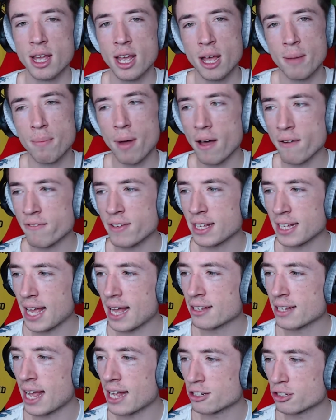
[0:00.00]
But I think
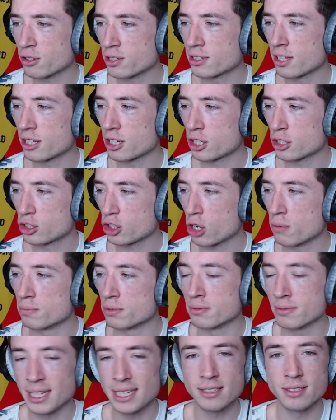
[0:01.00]
Ancelotti's done a good job. Some
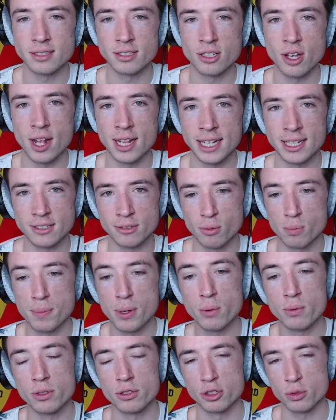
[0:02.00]
decent signings. Will
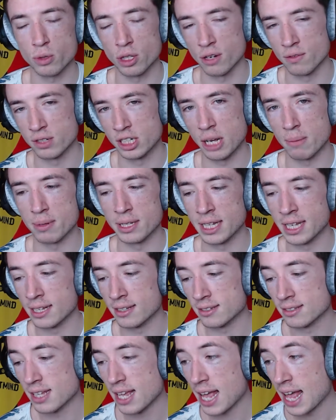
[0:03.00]
build the squad over a couple of years.